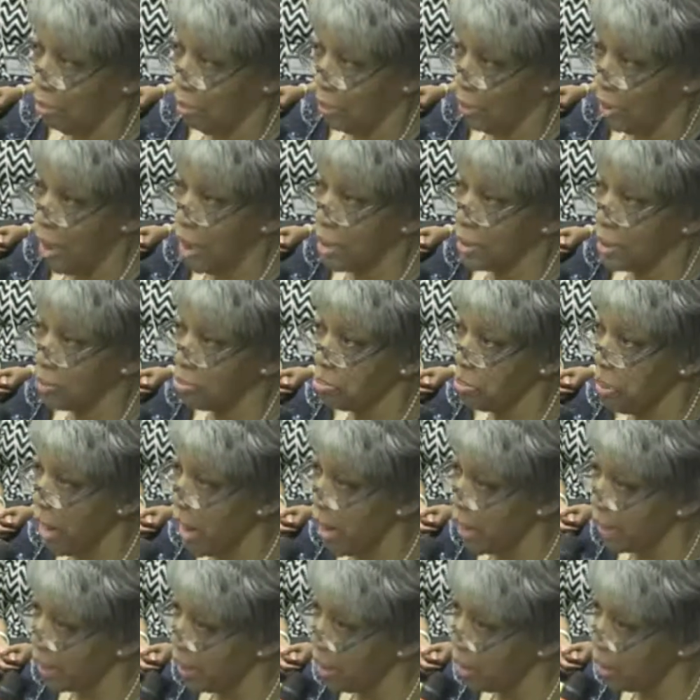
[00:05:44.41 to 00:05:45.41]
That's
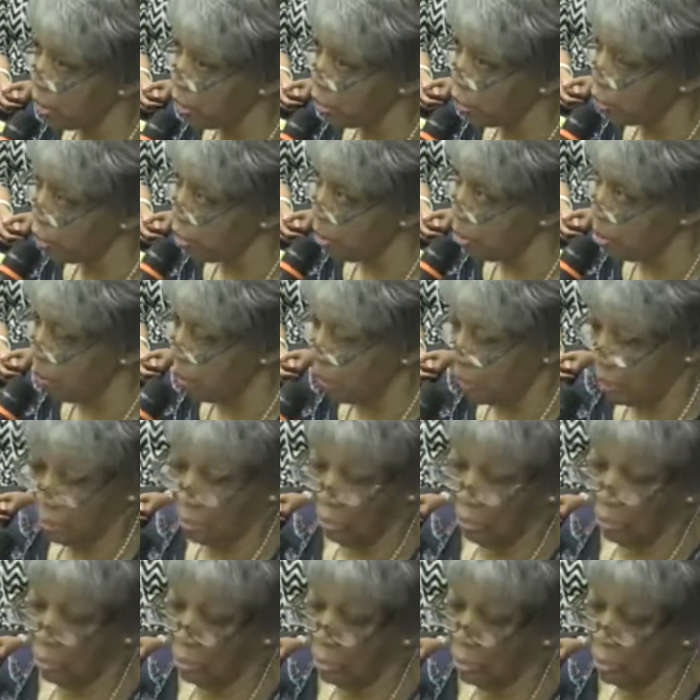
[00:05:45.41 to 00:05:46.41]
Black History Month.
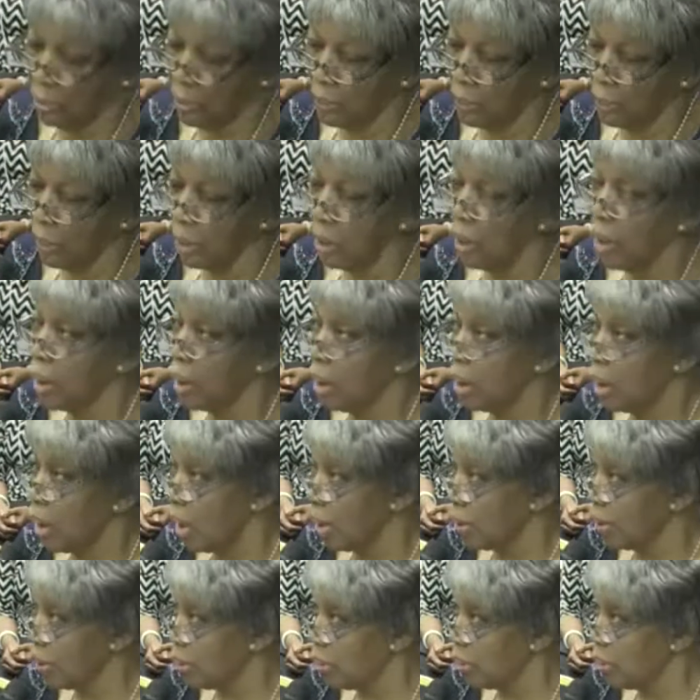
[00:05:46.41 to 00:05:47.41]
In
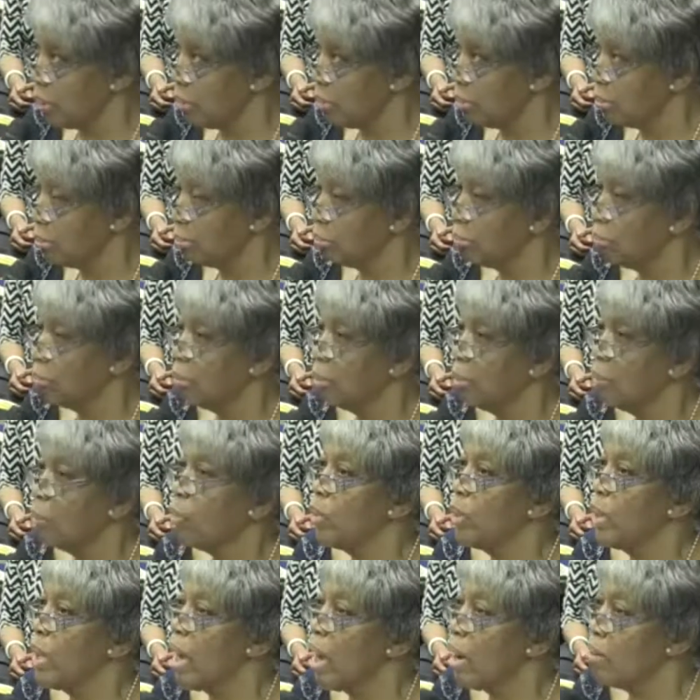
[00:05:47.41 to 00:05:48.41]
London,
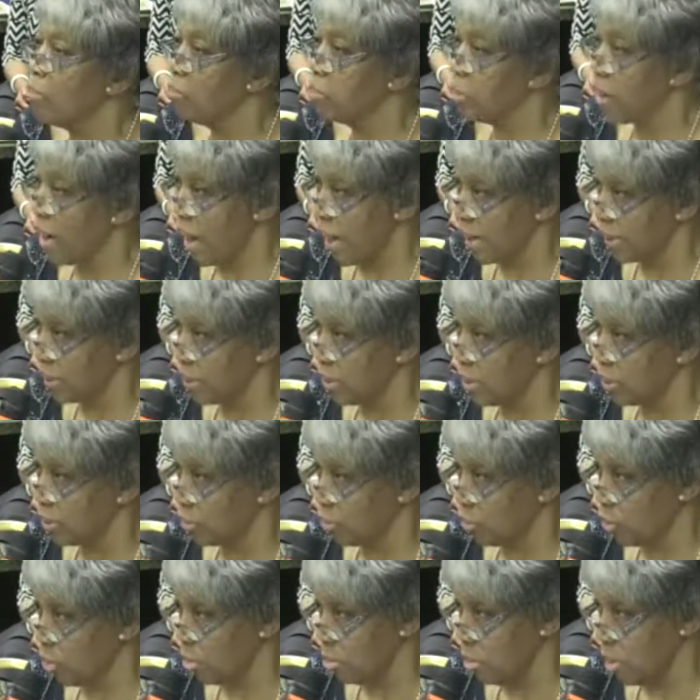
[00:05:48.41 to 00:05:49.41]
we have Black
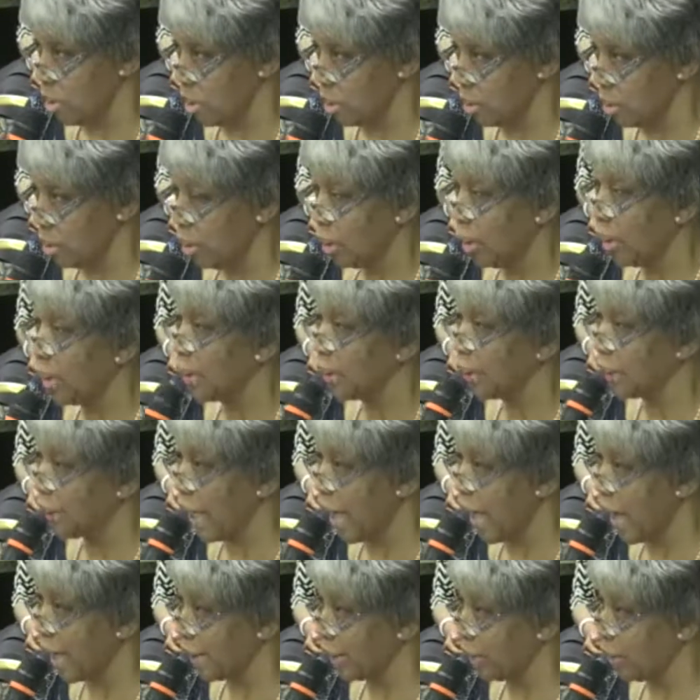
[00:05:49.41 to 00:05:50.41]
History Month. In
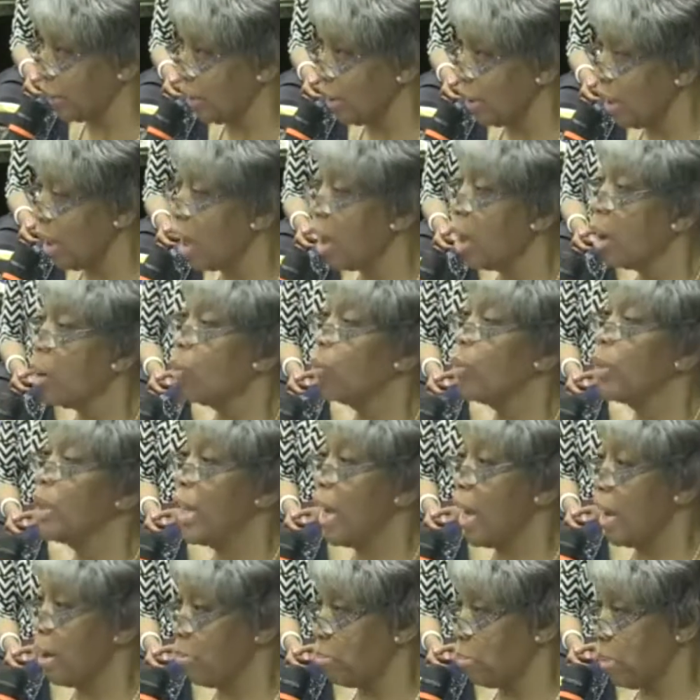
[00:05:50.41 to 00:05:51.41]
Canada, we
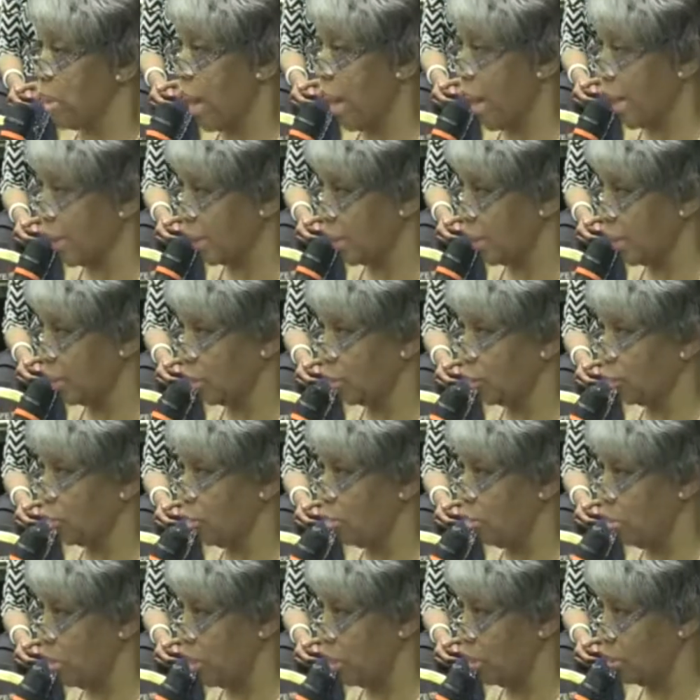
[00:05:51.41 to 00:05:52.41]
have Black History
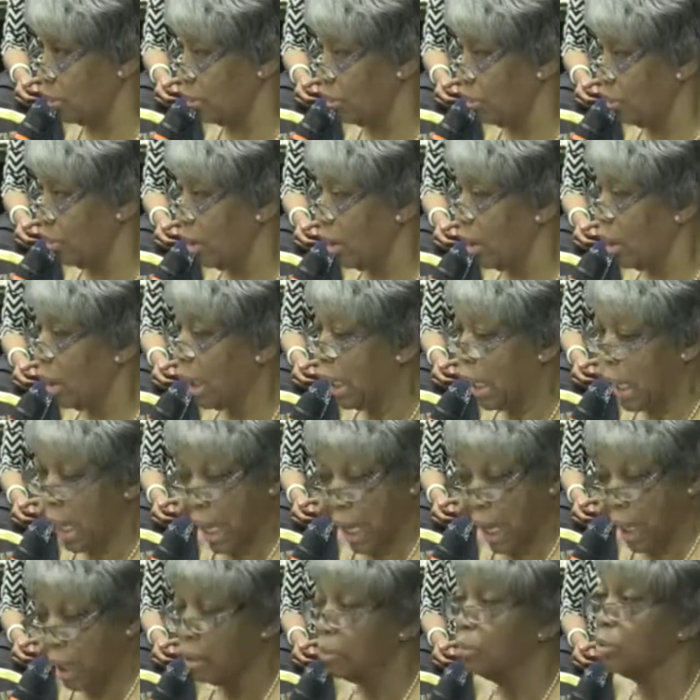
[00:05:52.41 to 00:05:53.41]
Month.
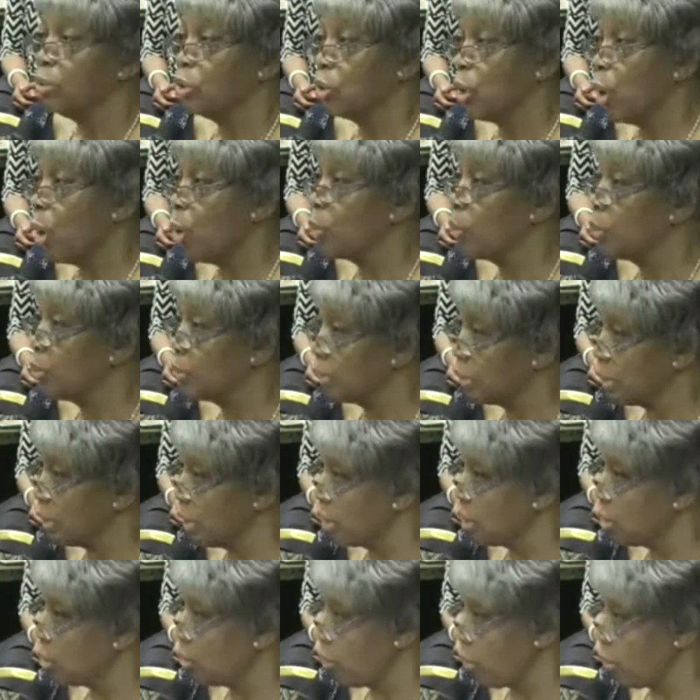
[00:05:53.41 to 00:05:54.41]
So you see
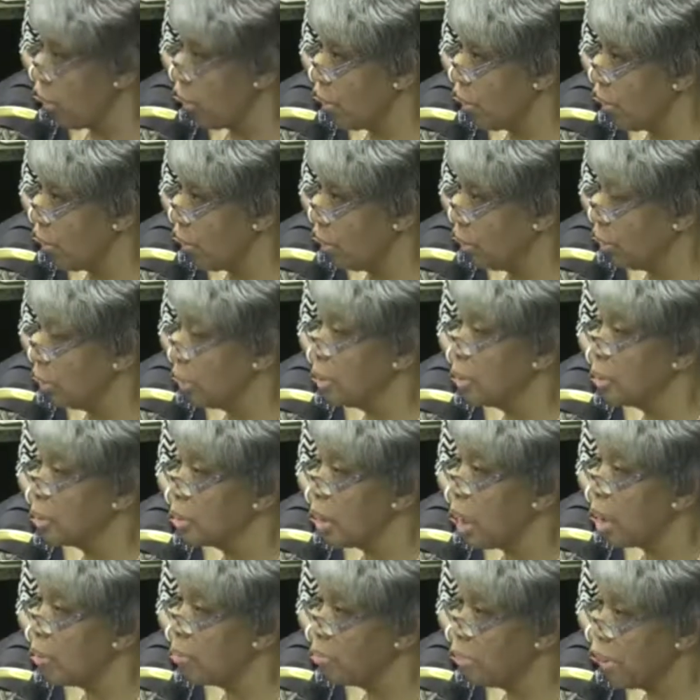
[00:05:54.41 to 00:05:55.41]
the world is
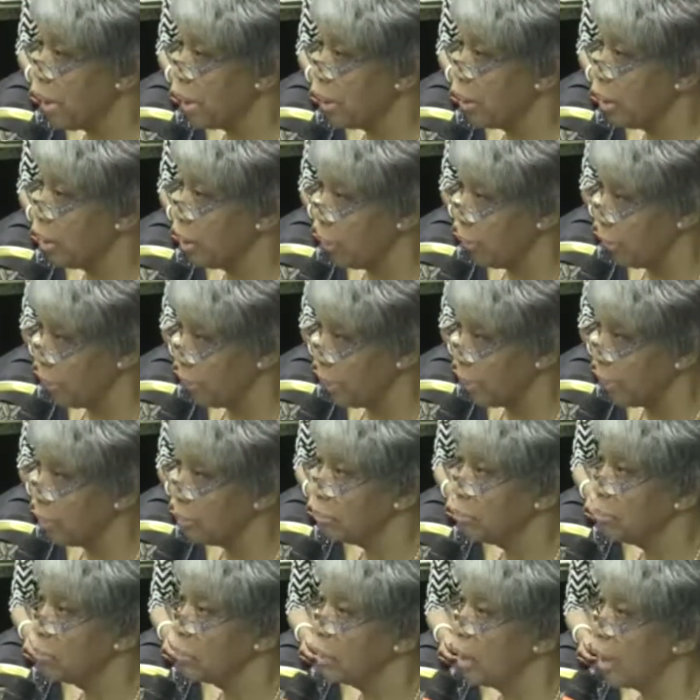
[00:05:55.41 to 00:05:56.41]
being alerted
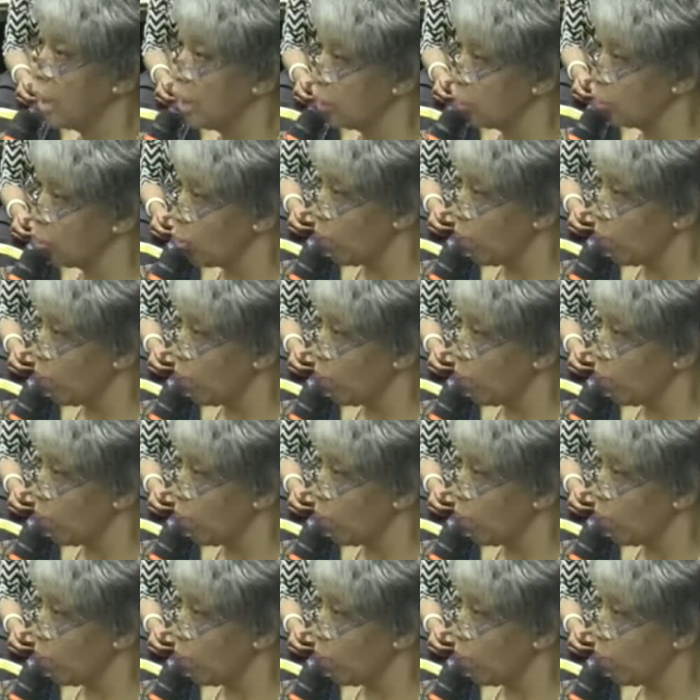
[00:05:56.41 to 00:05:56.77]
and